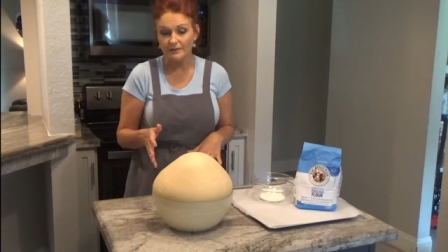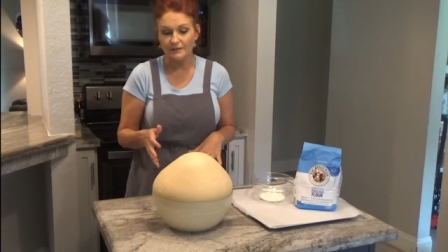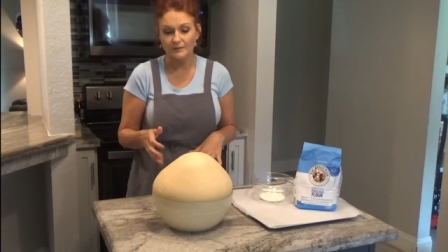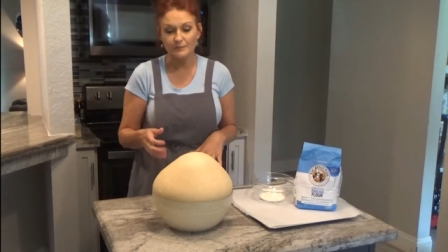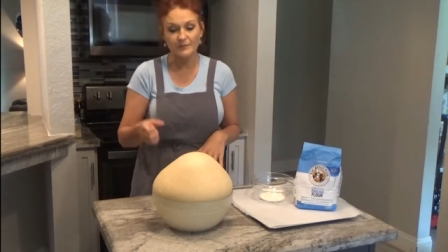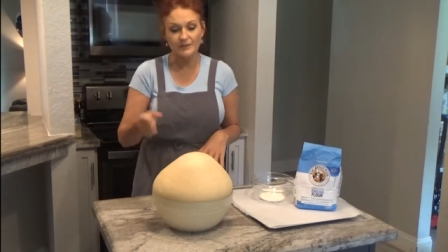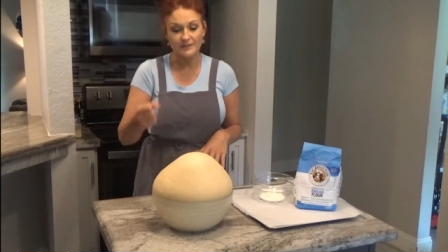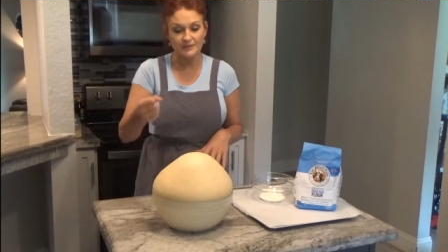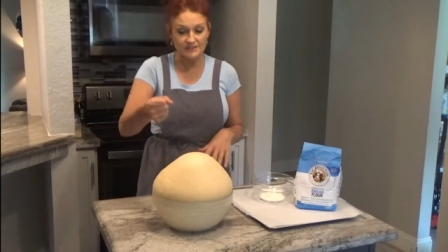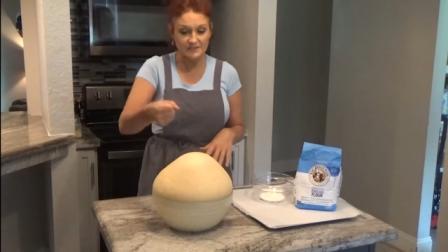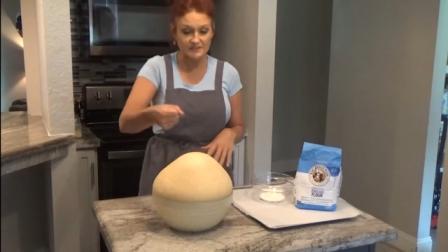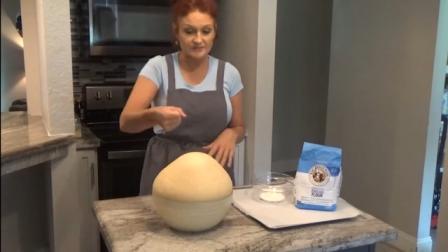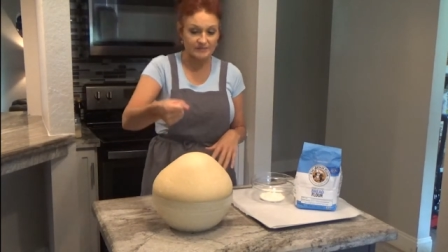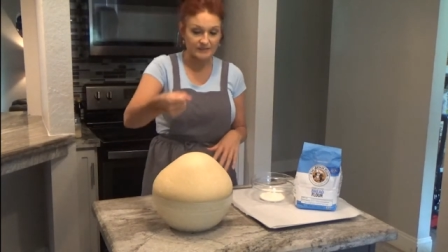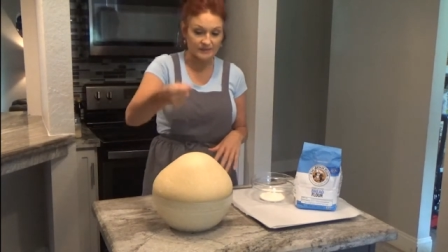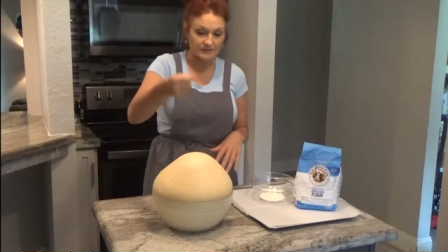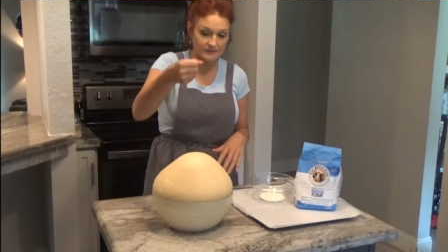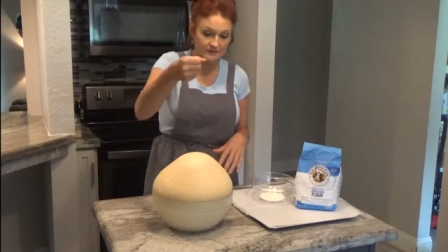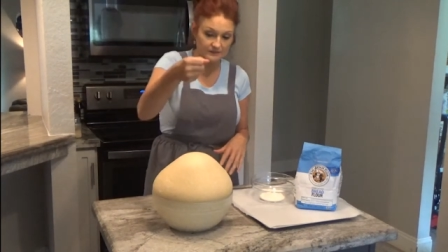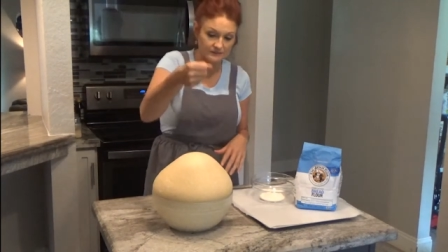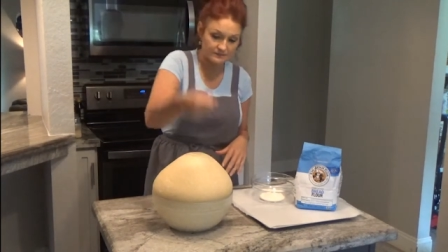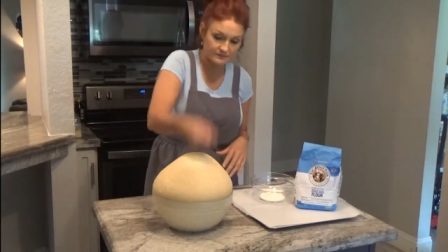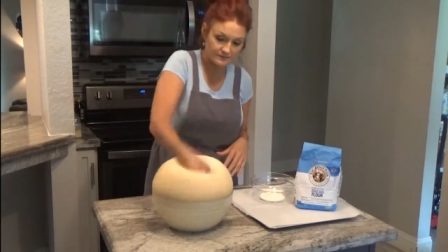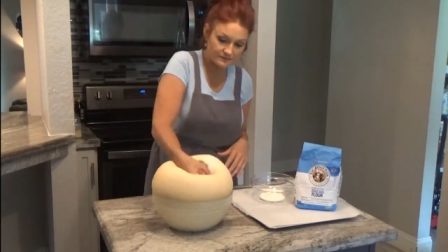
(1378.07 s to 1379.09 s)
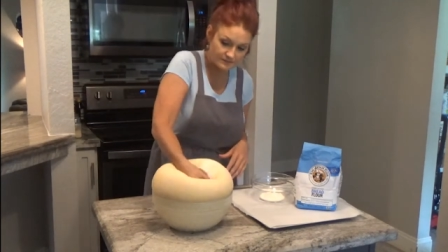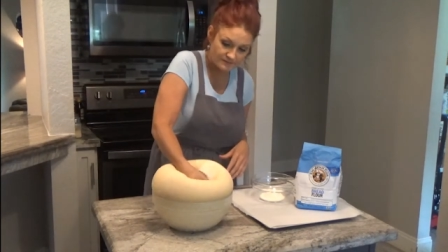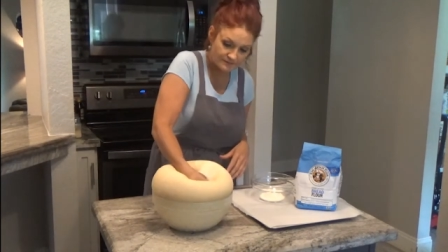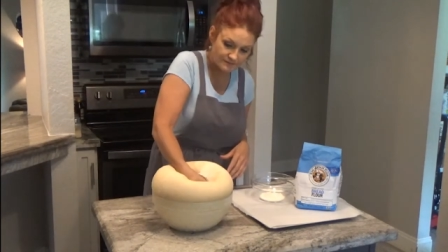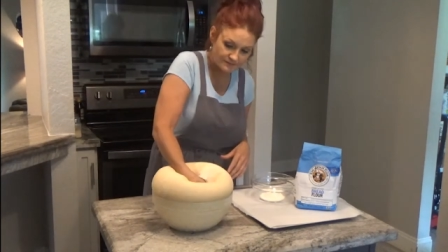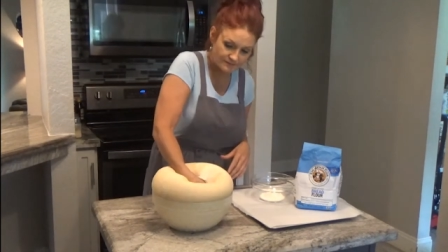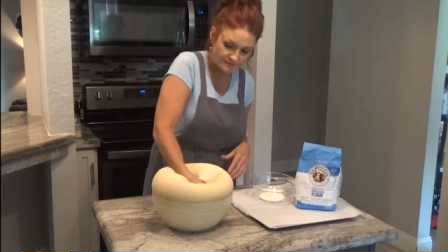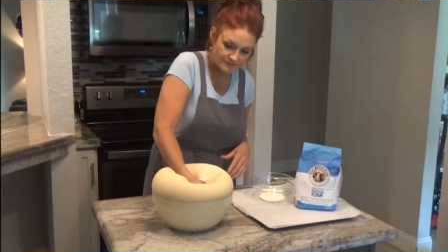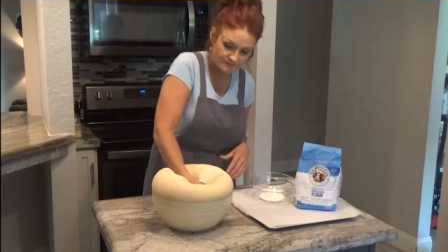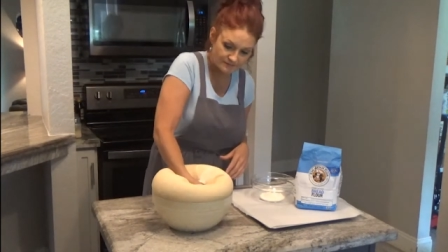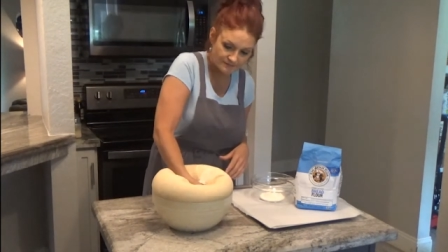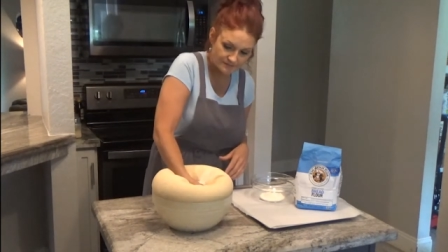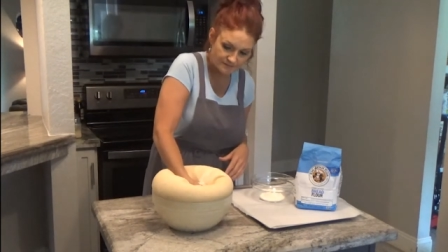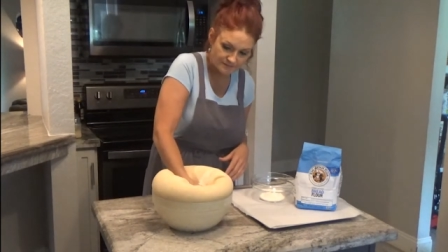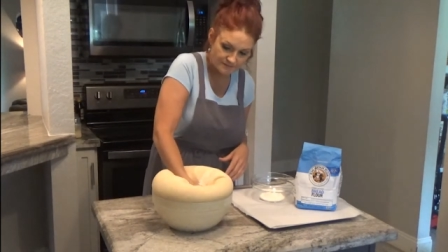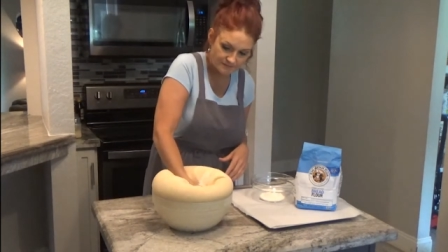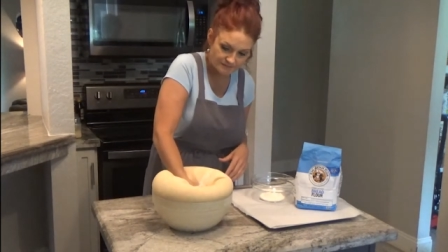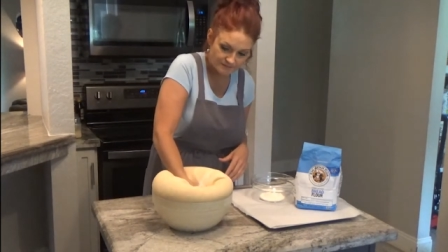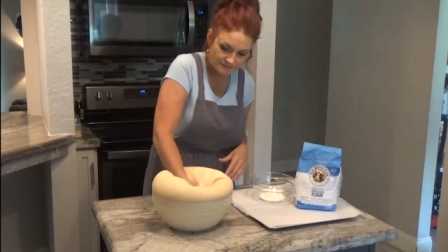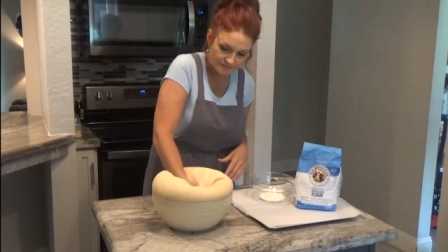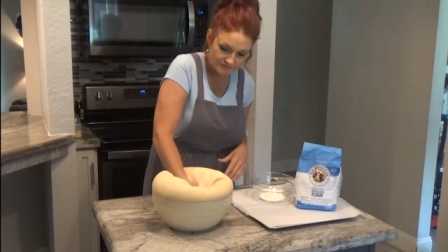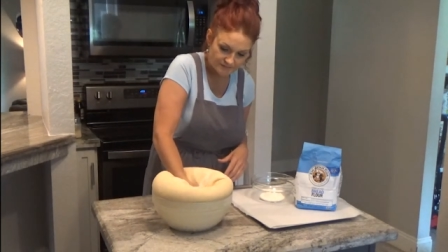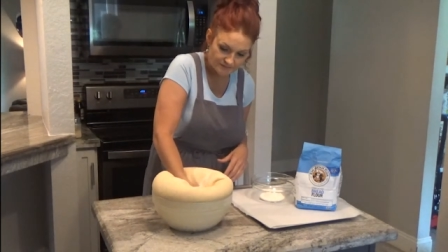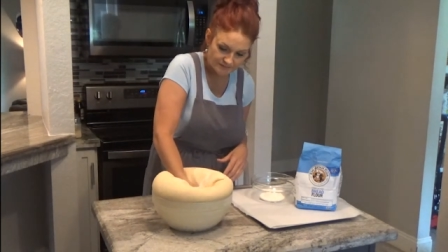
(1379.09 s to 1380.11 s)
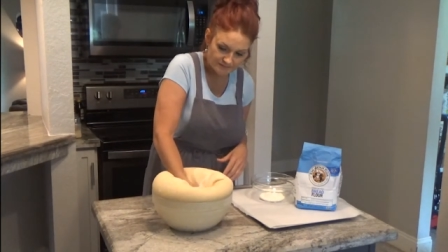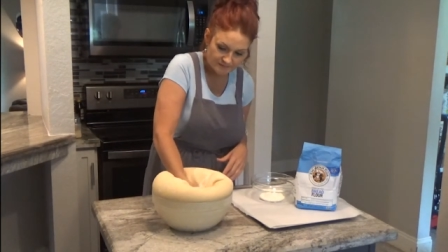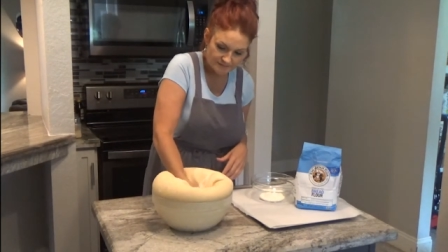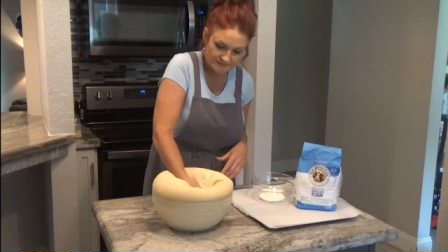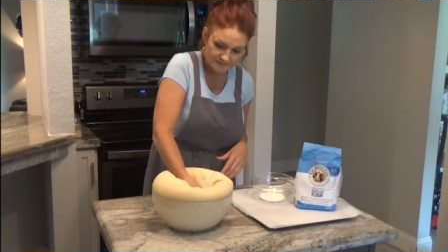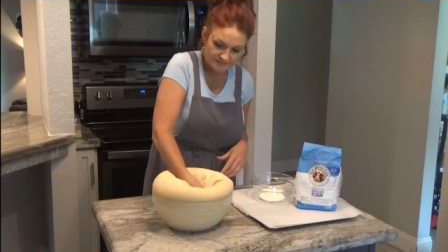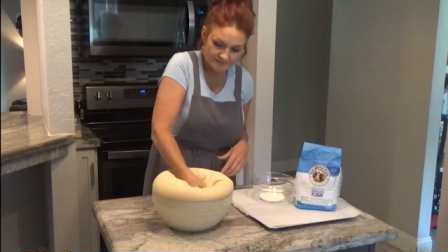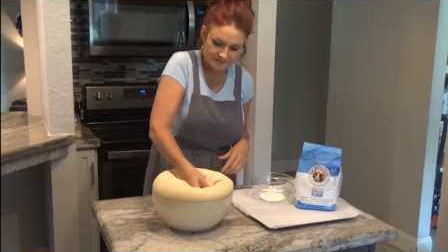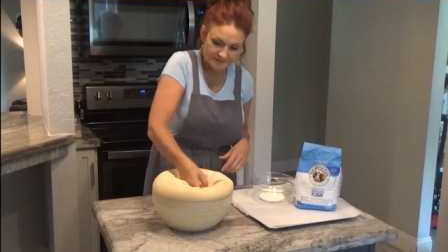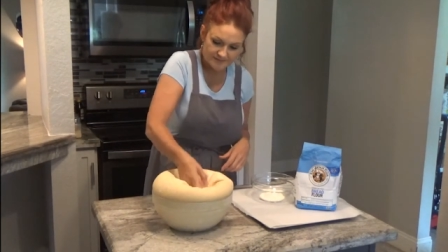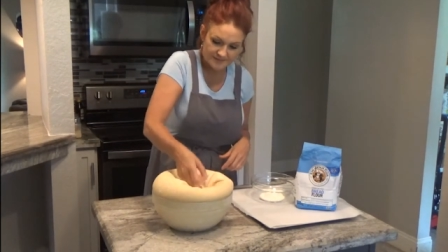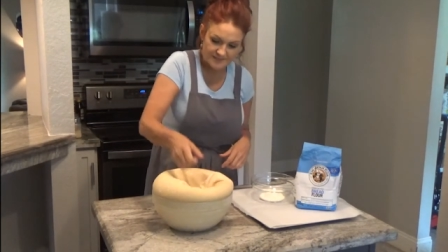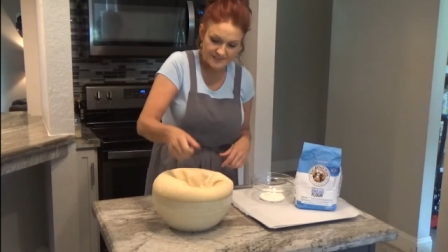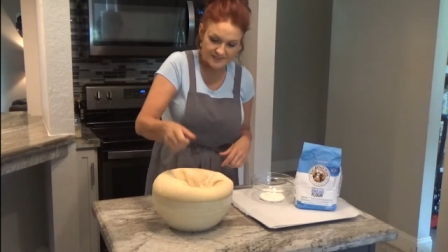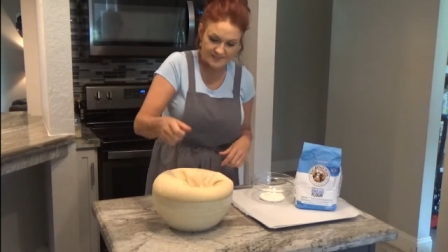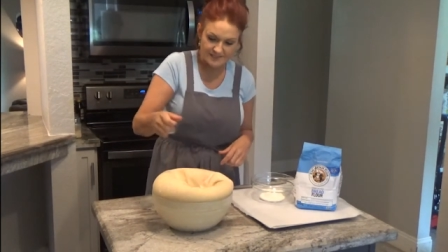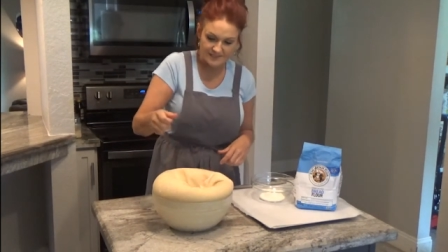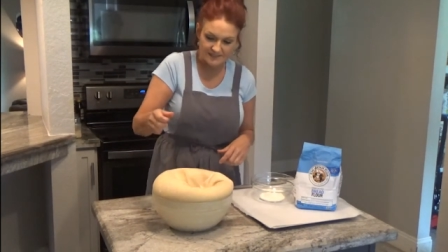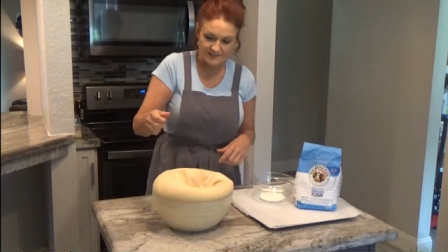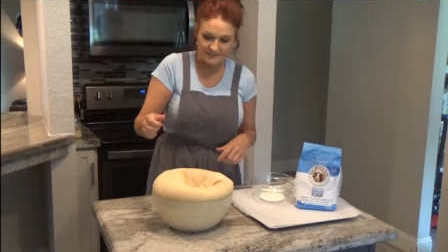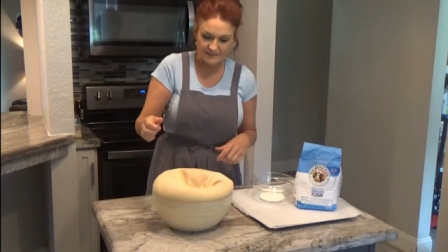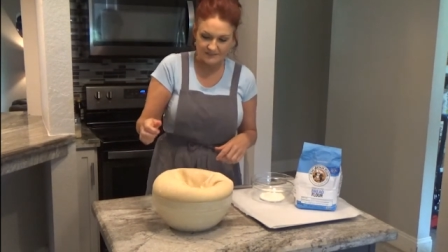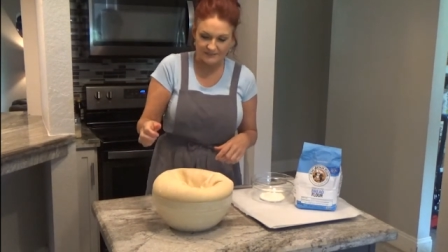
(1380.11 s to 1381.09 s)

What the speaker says: but it's fun to see it go